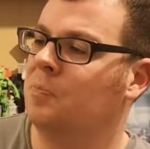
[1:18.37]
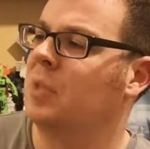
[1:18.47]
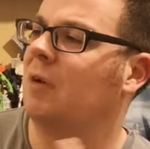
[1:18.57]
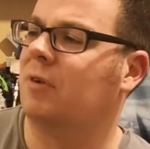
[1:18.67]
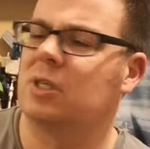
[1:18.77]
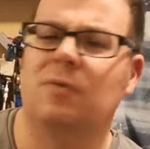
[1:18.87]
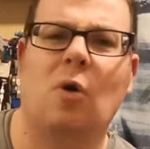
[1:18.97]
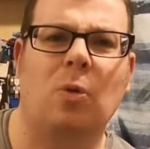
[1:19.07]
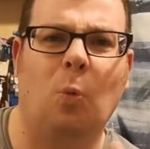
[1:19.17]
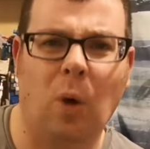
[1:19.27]
First of all,
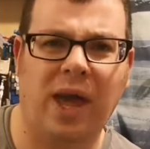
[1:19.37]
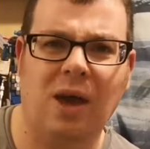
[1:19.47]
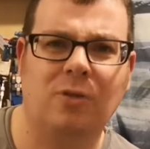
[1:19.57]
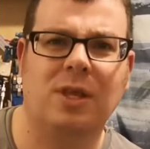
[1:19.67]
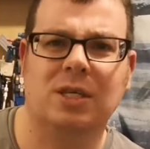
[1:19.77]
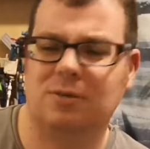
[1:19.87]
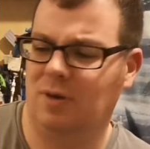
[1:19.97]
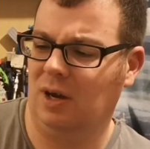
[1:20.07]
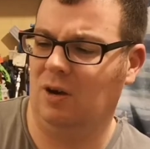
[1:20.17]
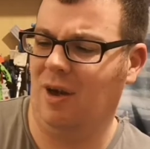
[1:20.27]
the weight on this
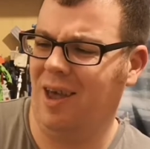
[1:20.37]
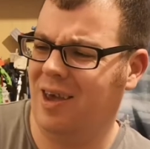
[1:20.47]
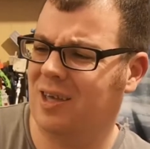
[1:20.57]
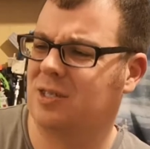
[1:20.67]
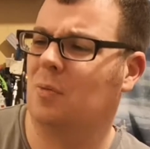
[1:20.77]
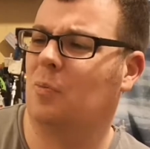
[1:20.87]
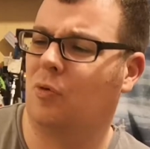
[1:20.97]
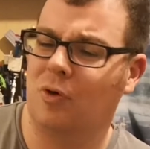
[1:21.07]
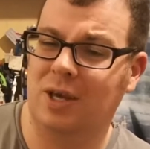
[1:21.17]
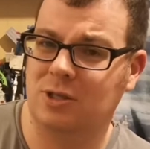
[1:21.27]
figure is
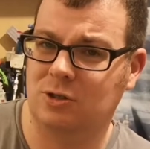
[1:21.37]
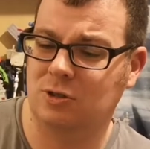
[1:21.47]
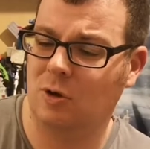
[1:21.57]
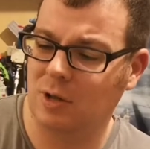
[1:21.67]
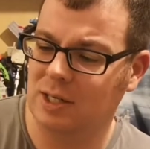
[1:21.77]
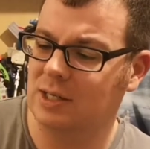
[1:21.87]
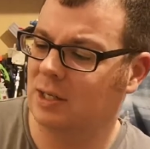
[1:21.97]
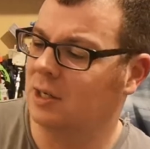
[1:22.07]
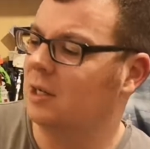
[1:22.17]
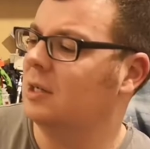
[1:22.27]
pretty solid.
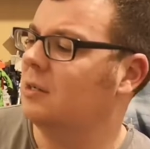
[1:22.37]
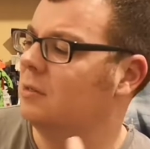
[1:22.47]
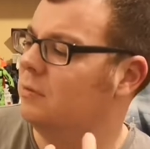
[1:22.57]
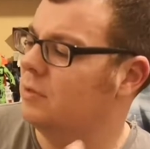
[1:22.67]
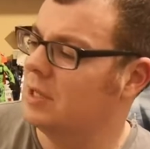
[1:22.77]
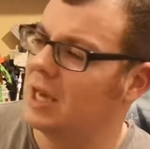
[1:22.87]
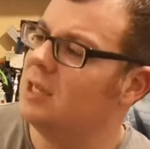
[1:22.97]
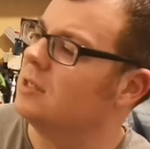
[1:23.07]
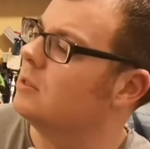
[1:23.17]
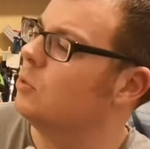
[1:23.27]

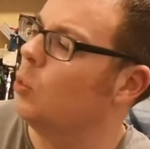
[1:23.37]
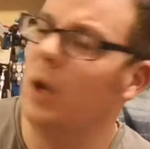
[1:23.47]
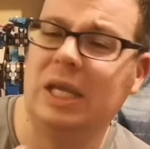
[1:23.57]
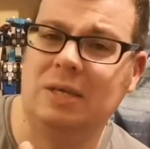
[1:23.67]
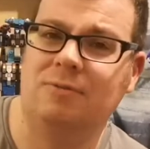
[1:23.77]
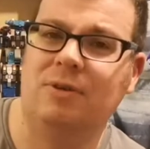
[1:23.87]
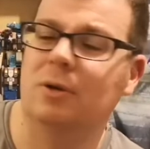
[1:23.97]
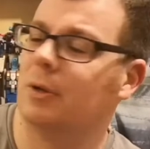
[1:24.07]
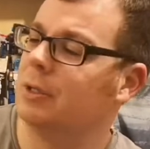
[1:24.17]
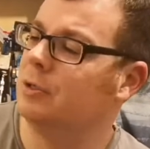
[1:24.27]
Nice weighty
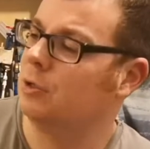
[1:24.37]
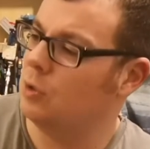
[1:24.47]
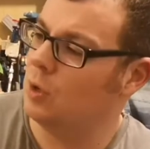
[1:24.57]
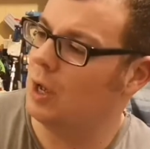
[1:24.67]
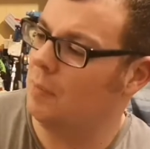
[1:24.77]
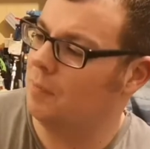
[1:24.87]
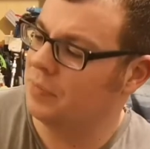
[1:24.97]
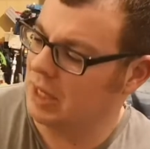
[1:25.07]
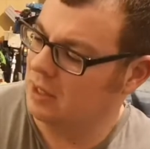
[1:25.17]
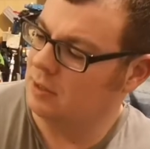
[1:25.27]
feel to him.
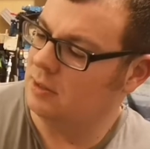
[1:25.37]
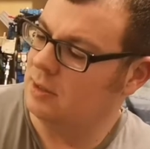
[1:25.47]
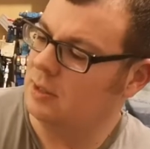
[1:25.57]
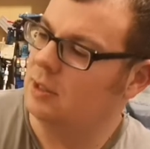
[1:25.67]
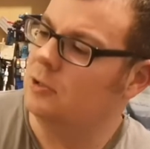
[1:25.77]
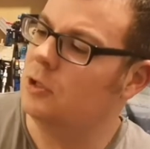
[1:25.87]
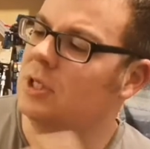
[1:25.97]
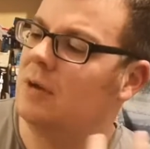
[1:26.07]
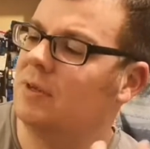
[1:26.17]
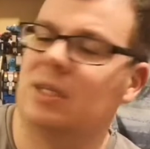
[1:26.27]
You can
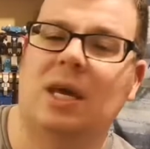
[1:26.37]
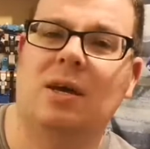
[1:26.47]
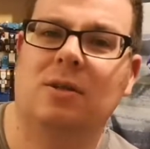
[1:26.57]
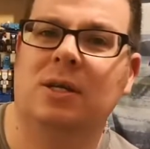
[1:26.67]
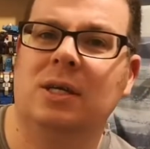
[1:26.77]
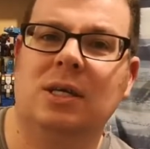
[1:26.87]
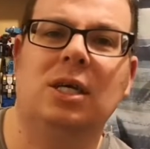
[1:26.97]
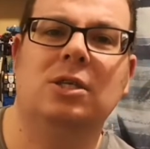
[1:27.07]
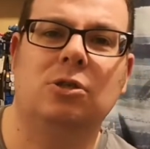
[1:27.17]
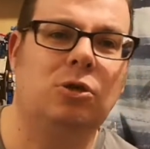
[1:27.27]
definitely tell
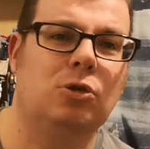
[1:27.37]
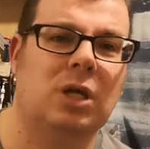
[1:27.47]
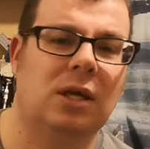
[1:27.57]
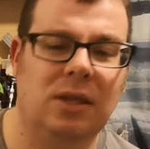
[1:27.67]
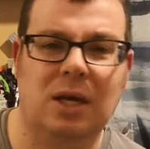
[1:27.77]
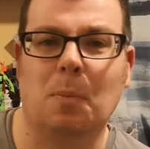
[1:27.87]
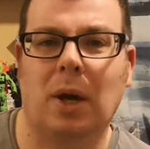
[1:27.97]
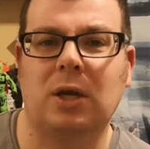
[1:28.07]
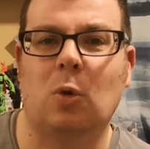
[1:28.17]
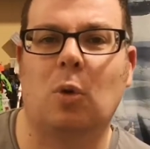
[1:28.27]
he's using the
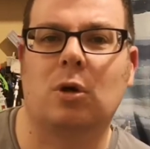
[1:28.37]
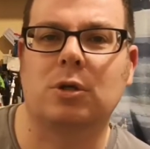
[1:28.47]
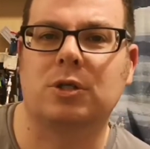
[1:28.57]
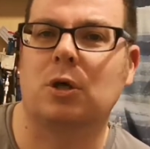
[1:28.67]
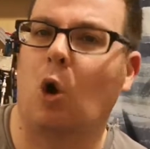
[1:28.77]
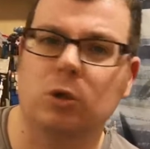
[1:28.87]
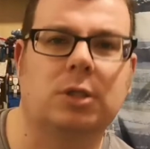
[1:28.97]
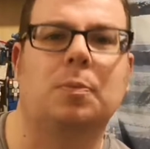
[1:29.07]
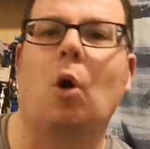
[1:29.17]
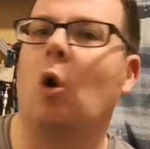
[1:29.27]
Combiner Wars,
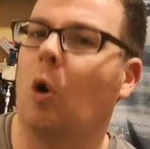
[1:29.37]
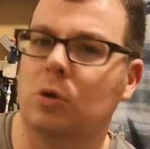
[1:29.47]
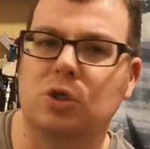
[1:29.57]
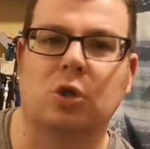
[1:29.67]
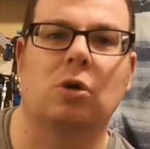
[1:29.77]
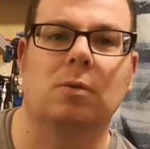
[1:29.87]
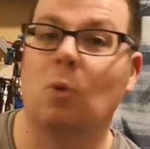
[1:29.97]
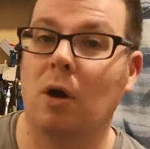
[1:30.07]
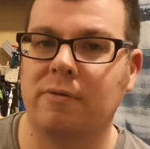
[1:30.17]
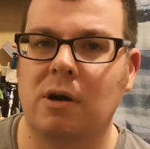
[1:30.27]
Hotspot, Onslaught,
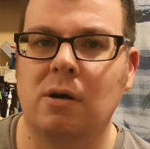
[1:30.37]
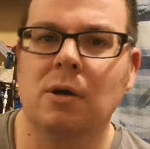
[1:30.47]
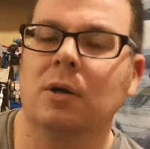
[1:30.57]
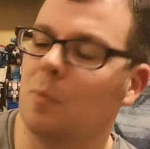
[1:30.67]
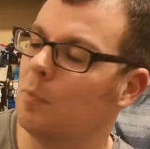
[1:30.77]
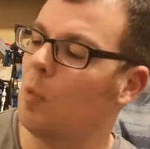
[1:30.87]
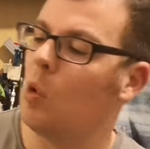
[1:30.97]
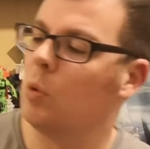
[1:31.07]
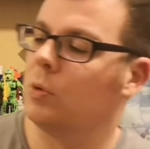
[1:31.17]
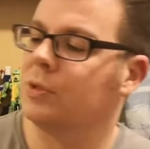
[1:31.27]
whatever
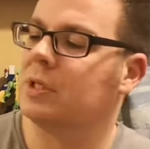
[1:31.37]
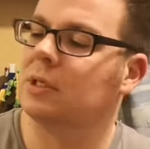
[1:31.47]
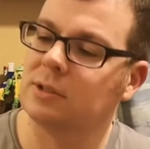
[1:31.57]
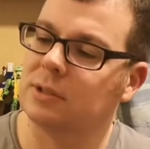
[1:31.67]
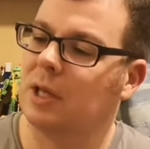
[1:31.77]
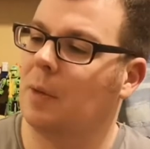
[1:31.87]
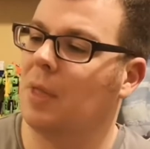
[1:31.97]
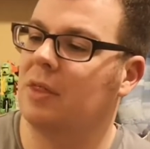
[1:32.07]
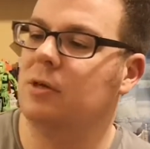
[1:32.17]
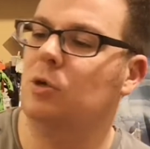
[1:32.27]
mould
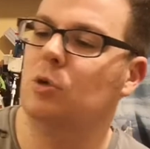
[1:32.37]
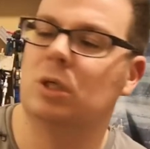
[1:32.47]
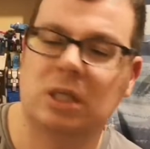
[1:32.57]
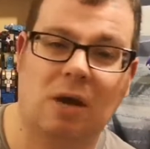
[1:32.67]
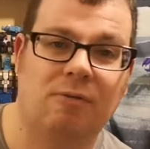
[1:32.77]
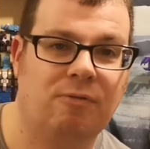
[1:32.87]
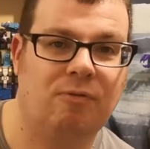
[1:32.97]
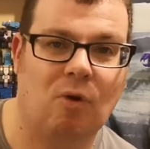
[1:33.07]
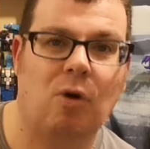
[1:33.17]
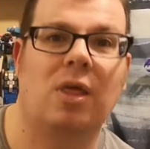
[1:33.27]
that they used
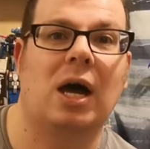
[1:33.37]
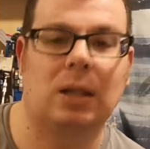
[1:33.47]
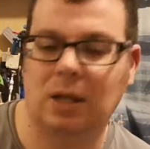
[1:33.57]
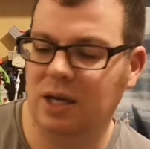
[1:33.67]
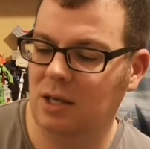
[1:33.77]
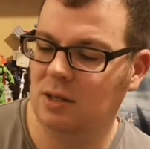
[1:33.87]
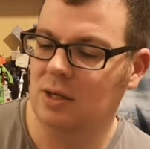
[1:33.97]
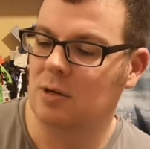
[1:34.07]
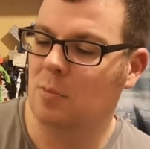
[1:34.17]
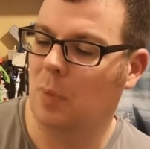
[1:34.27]
for that line,
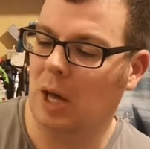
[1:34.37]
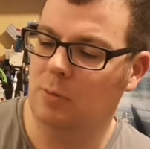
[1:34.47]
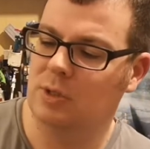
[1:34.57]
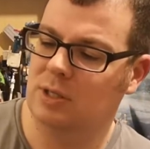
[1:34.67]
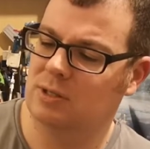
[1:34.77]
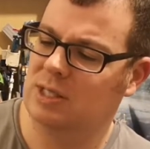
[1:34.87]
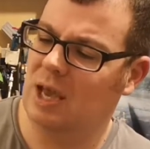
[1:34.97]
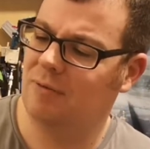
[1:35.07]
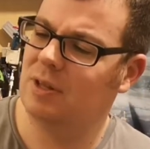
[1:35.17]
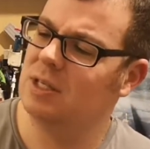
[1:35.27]
but I would
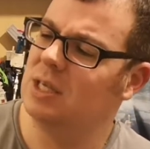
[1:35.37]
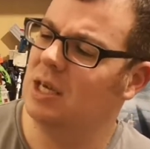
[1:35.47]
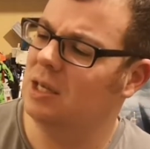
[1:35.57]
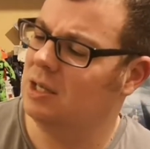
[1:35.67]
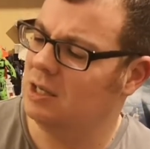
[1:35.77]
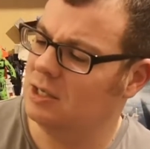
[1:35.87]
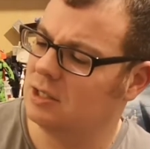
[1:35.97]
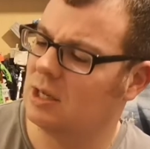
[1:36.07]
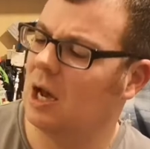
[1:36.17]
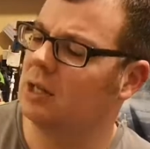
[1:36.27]
definitely say
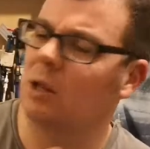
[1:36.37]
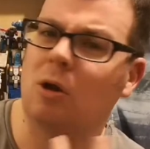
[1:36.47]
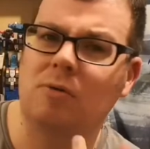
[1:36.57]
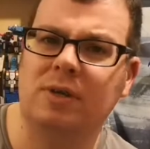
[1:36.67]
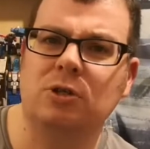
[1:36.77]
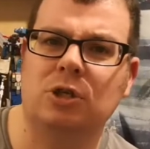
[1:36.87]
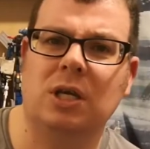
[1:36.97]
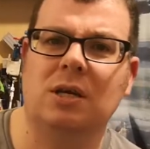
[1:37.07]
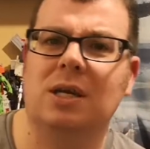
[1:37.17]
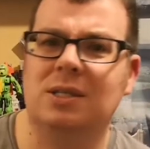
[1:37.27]
he's had a lot of
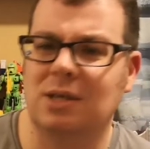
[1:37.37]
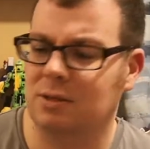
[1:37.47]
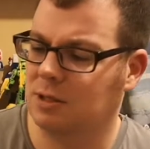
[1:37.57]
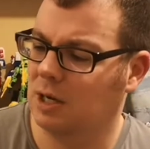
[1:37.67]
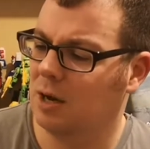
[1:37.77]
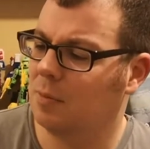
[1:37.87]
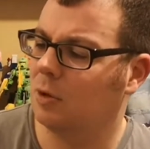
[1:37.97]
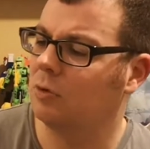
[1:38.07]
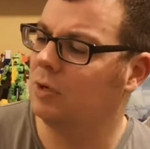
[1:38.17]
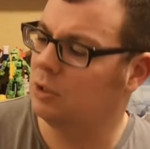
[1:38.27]
engineering done to him, a
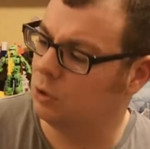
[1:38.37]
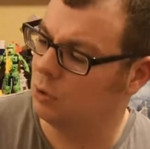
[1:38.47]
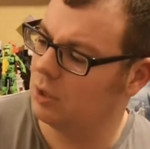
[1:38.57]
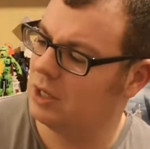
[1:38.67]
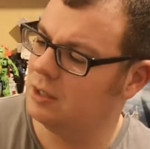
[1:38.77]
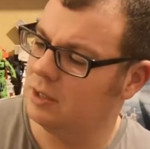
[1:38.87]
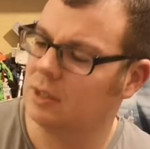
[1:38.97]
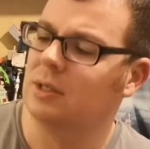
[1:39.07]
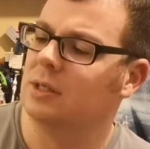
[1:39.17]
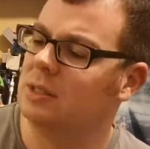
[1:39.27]
lot of retooling,
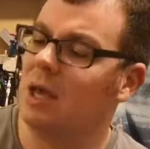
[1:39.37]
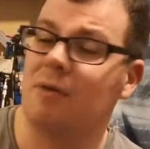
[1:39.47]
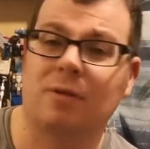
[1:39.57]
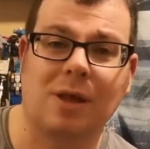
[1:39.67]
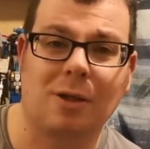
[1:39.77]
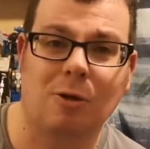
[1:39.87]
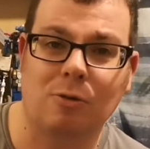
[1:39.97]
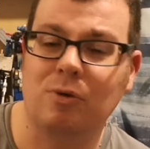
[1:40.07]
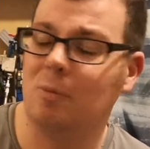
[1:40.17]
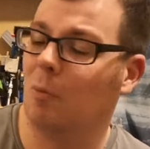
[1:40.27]
definitely a lot
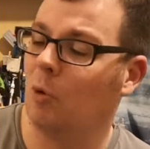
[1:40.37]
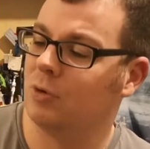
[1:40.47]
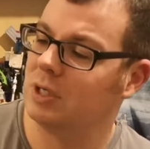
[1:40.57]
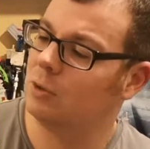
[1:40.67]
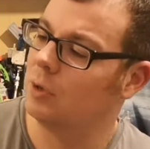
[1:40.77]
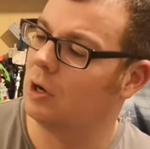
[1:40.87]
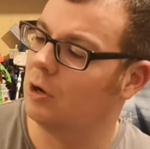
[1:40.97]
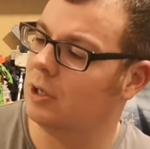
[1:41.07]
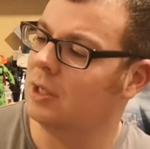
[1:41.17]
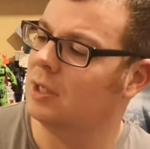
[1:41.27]
of remoulding going on.